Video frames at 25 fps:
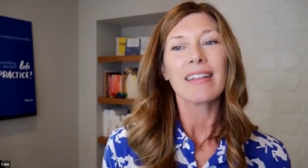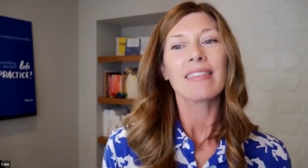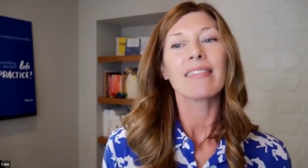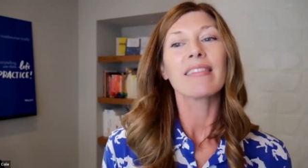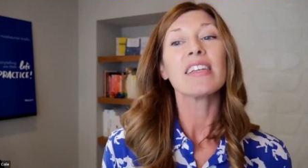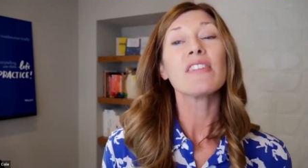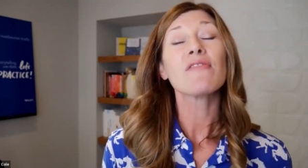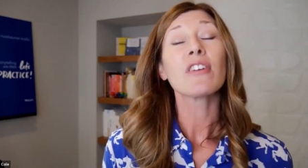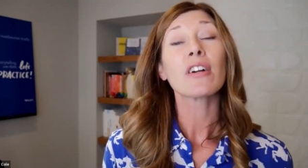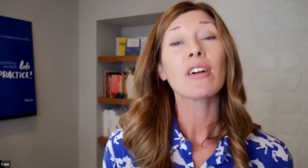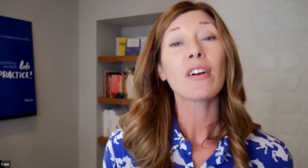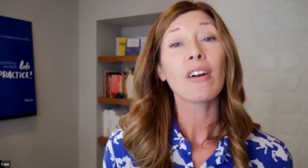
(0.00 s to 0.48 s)

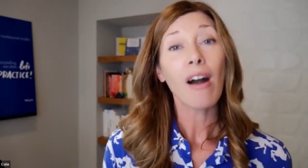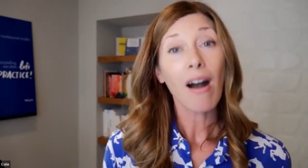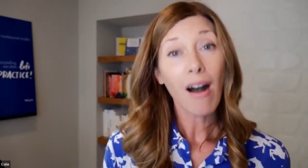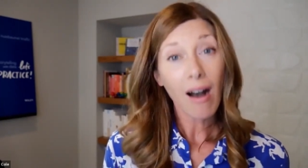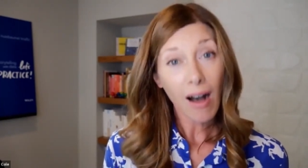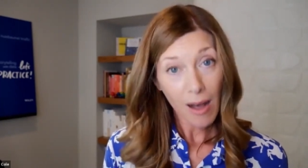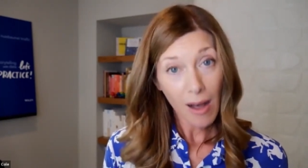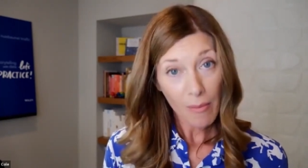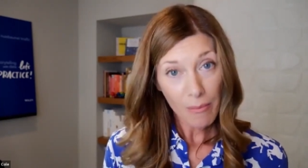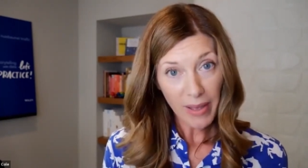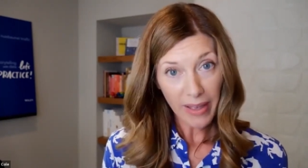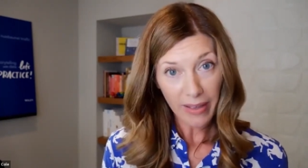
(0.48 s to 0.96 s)
Leave a
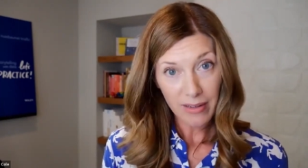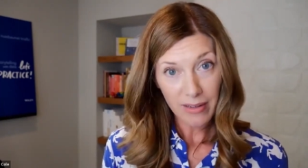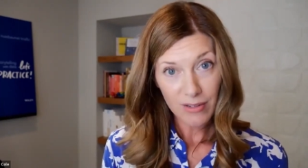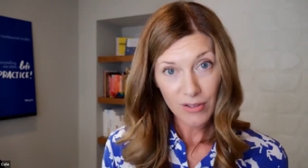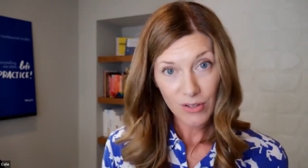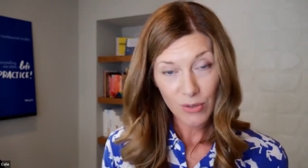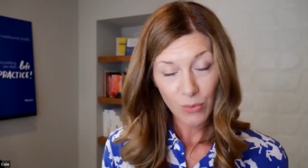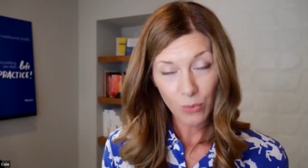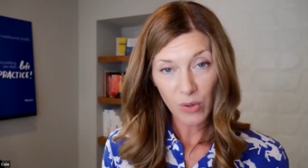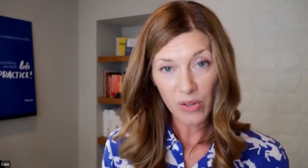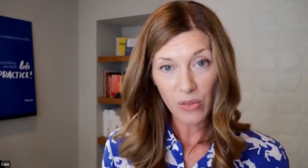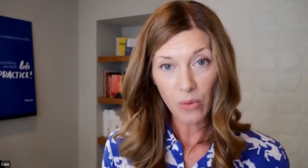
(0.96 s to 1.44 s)
comment
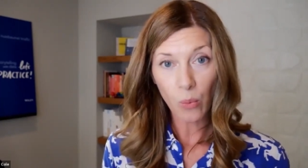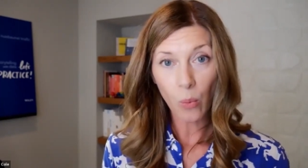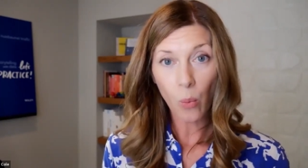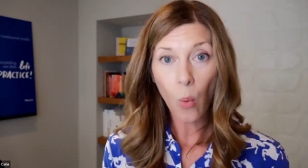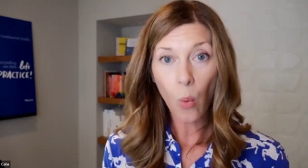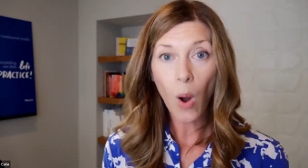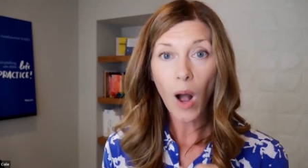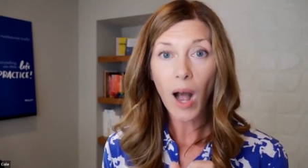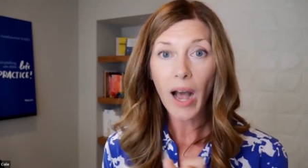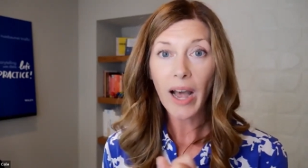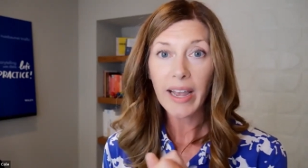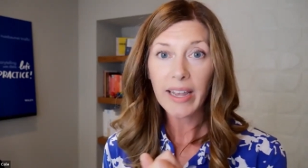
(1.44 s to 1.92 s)
with
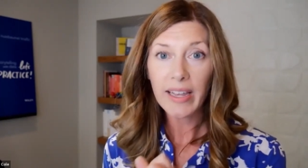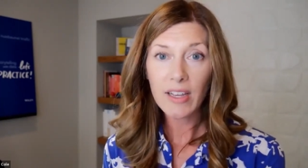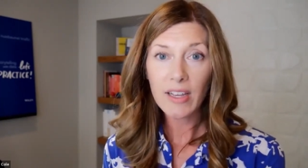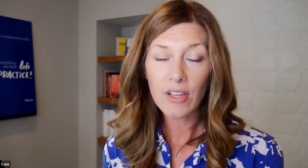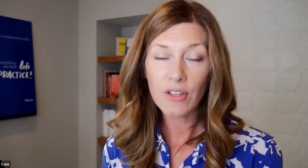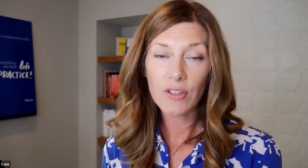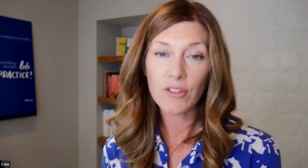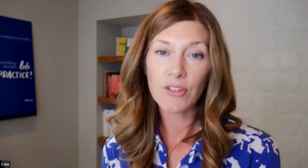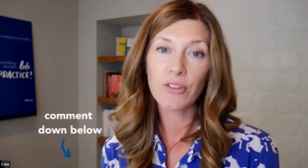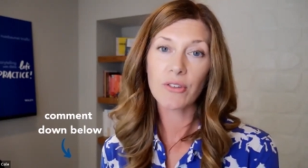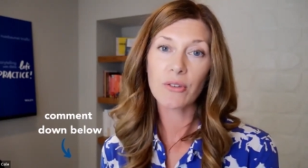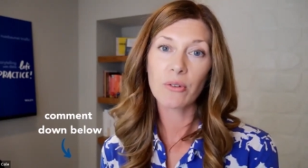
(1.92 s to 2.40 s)
why
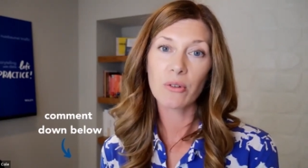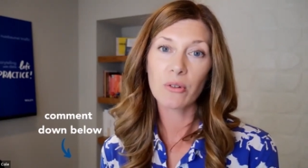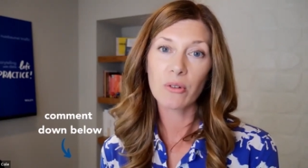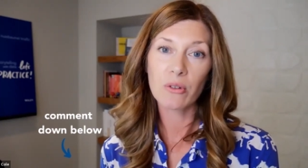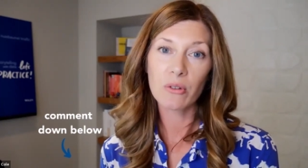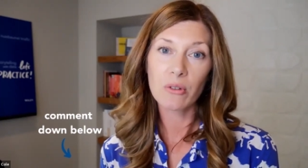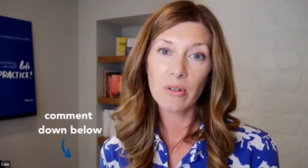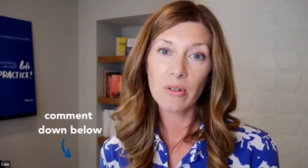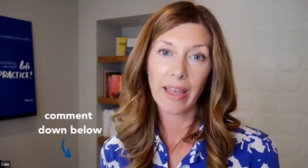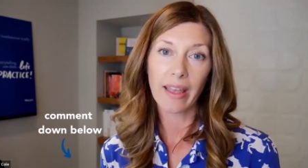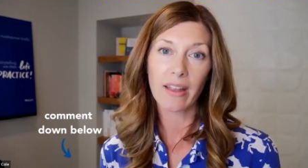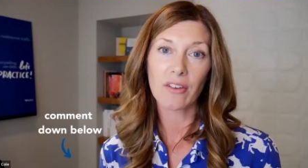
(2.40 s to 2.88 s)

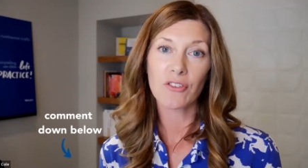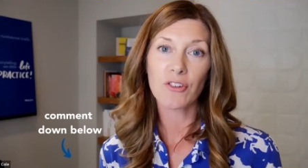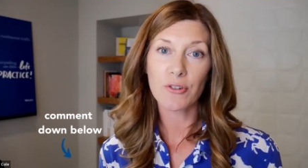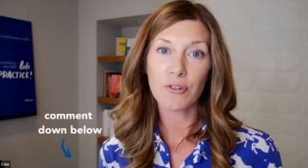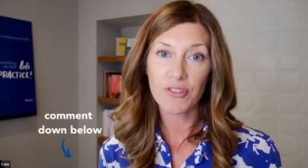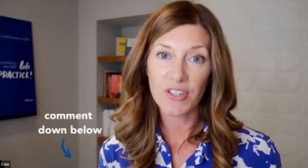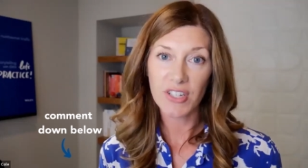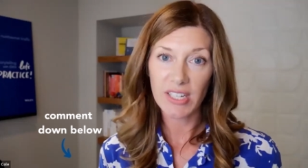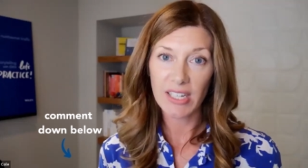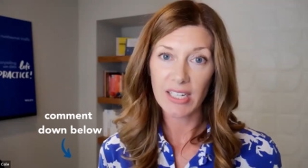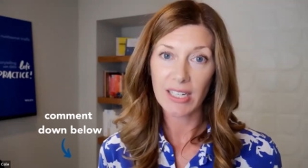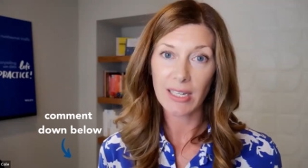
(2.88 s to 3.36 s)
you and your
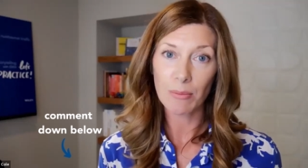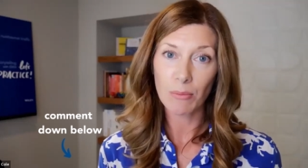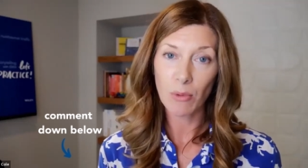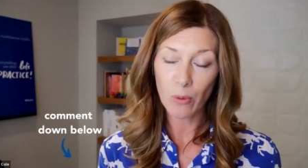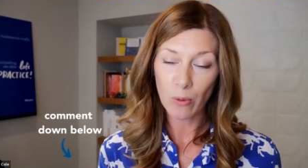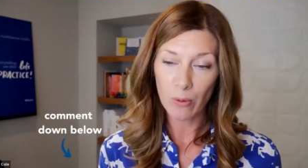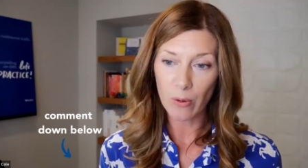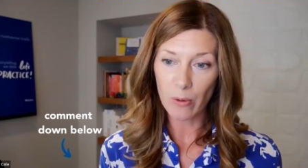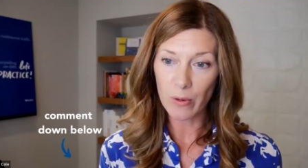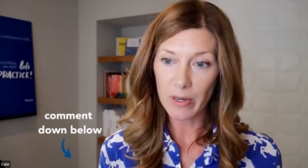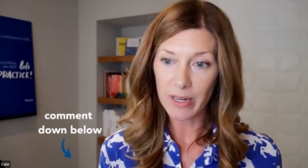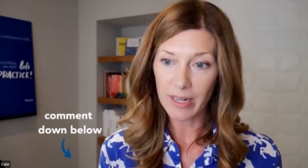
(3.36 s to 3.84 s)
team
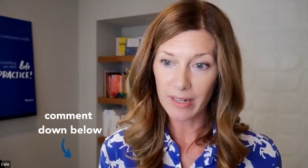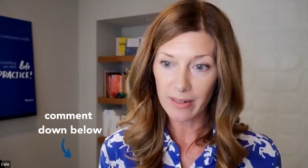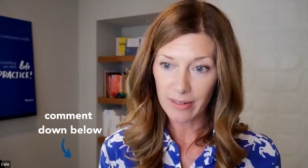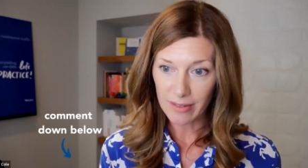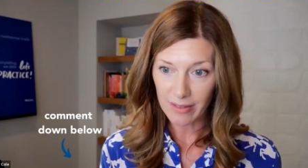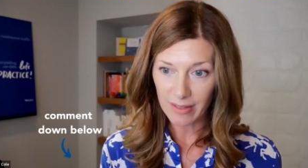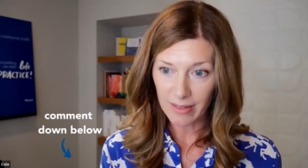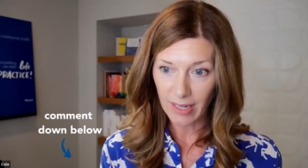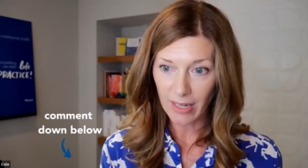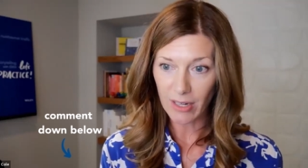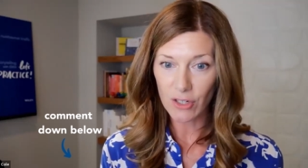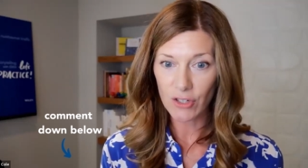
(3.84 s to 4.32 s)
or
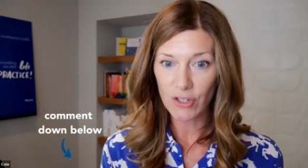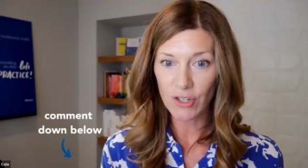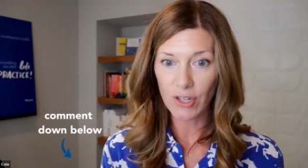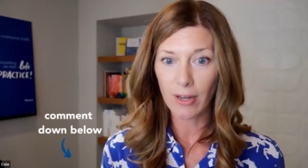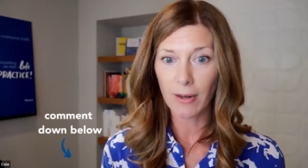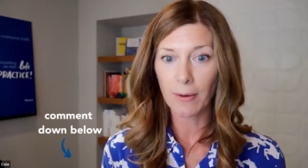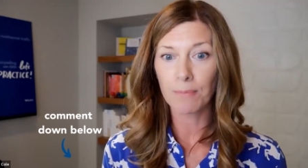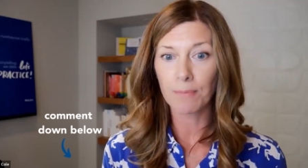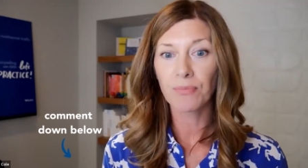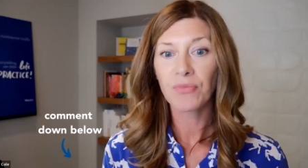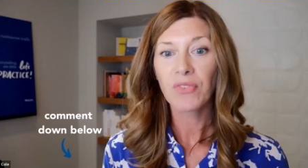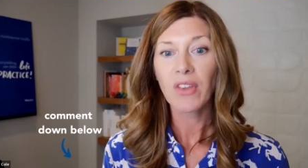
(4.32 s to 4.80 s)

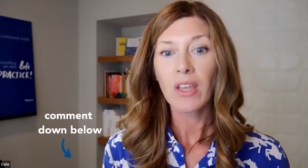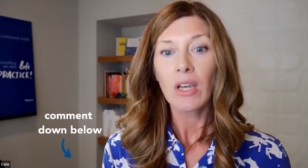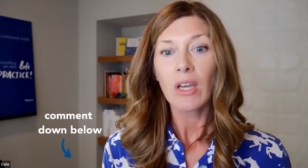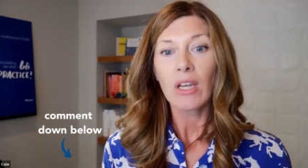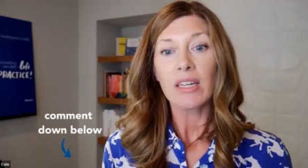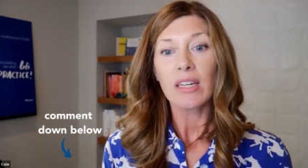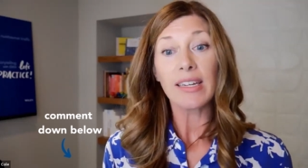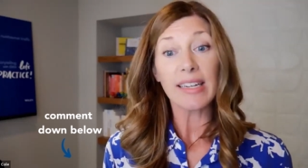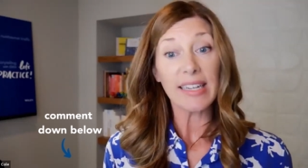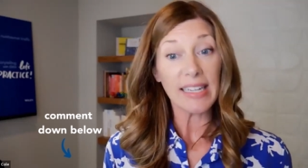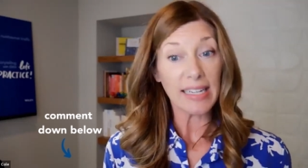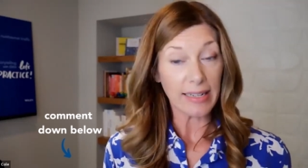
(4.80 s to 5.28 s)
organization
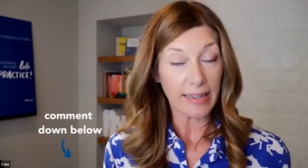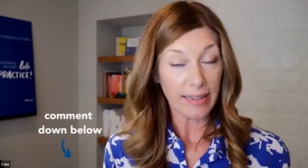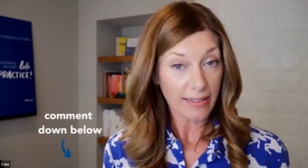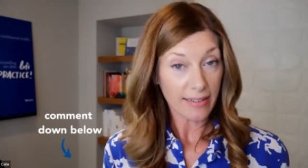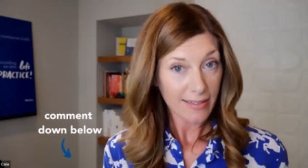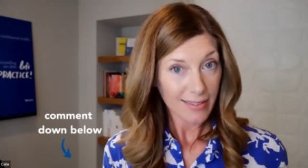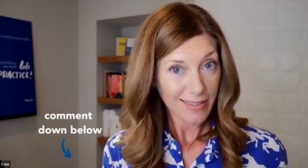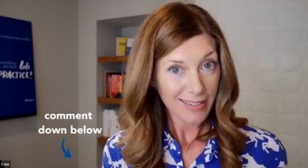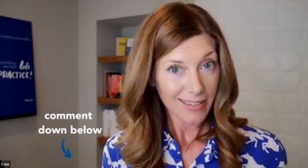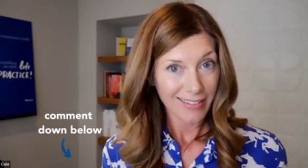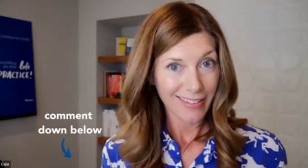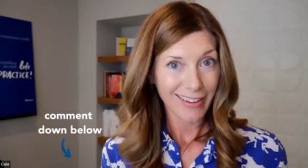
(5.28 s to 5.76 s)
need
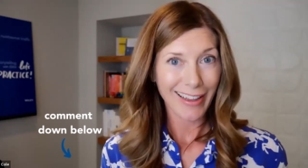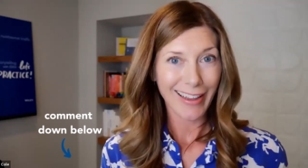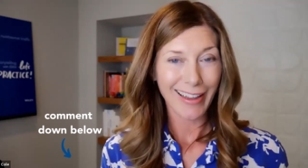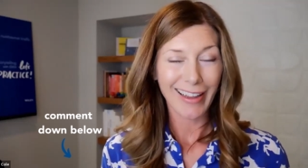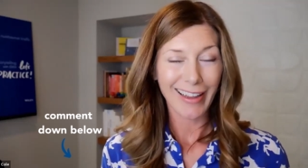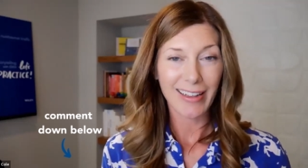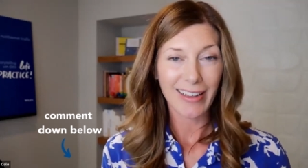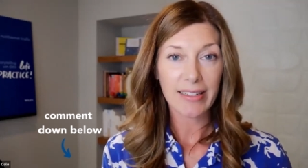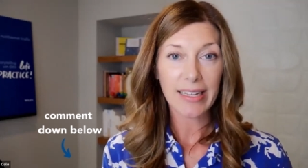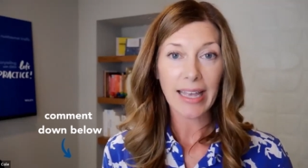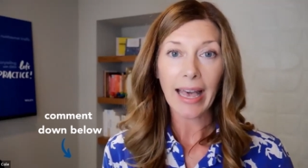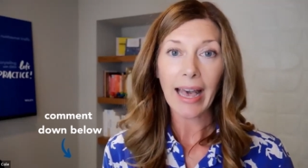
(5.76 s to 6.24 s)
it
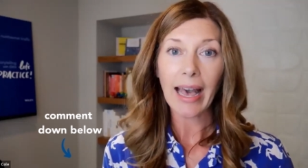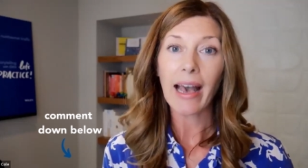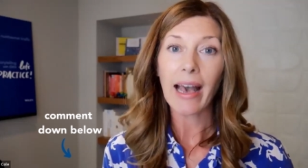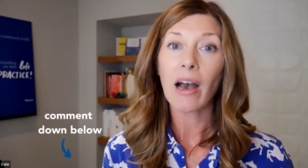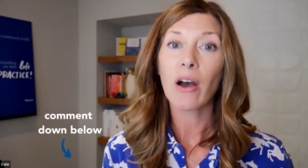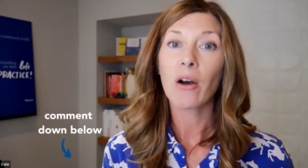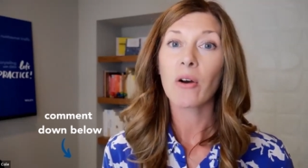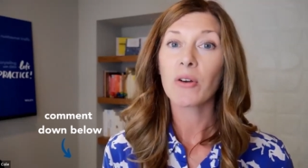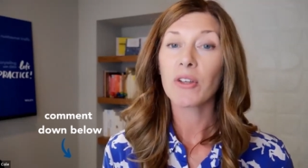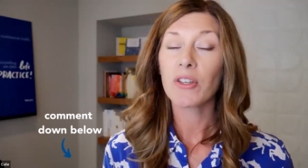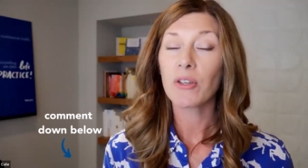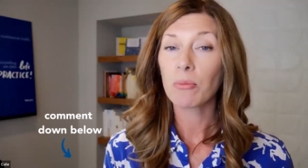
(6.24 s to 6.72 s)
and
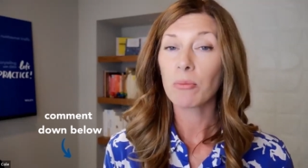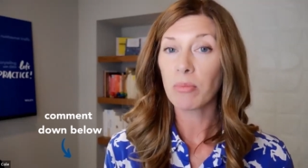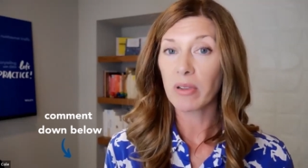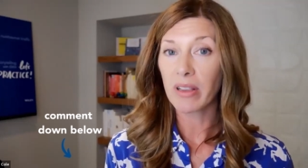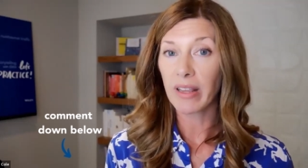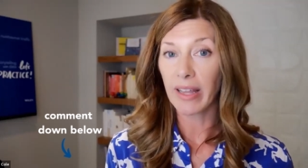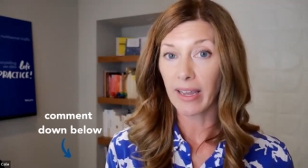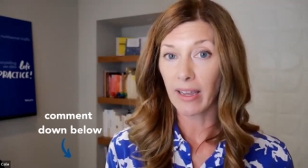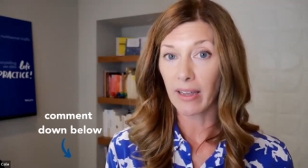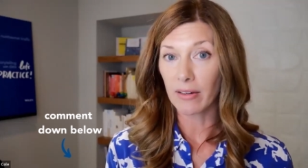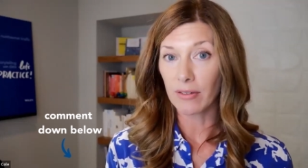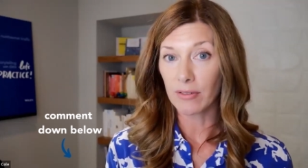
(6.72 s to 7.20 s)
how you
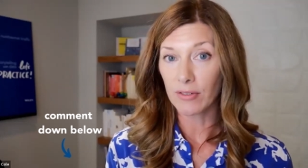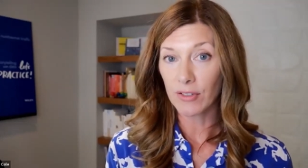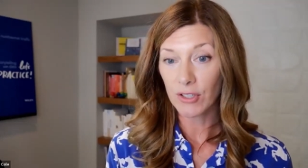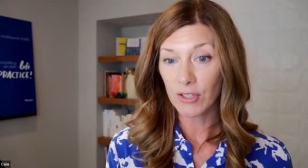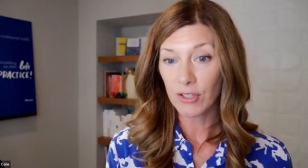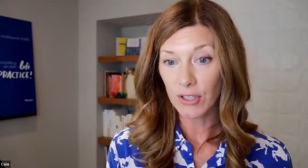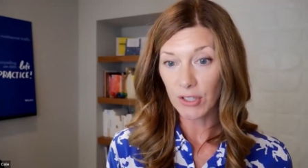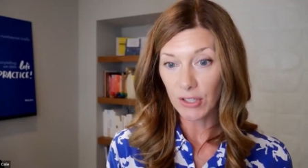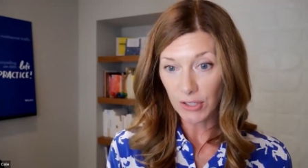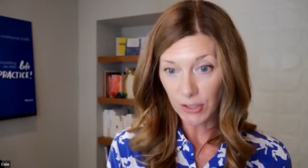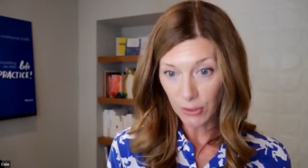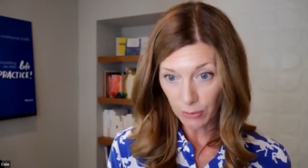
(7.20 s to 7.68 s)
plan to
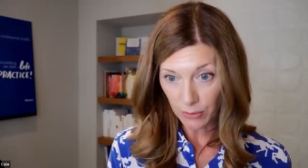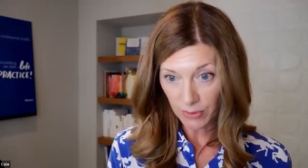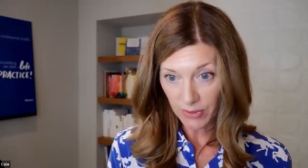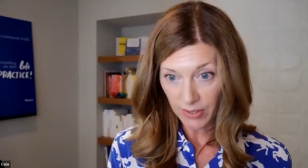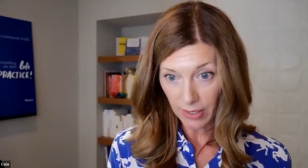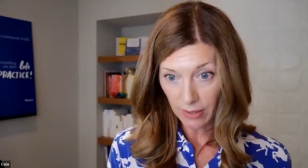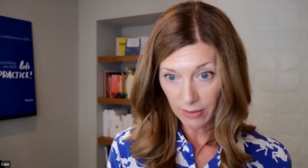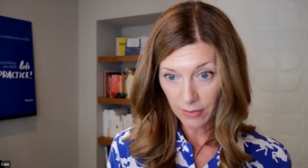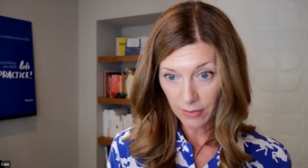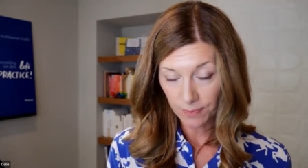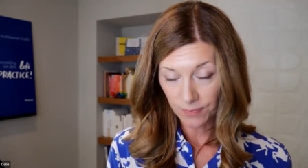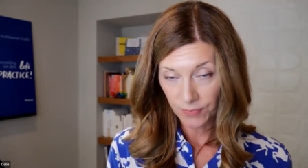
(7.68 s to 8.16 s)
use
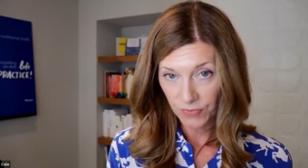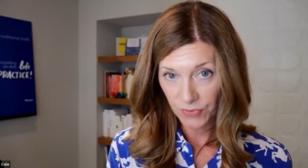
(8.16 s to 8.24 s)
it.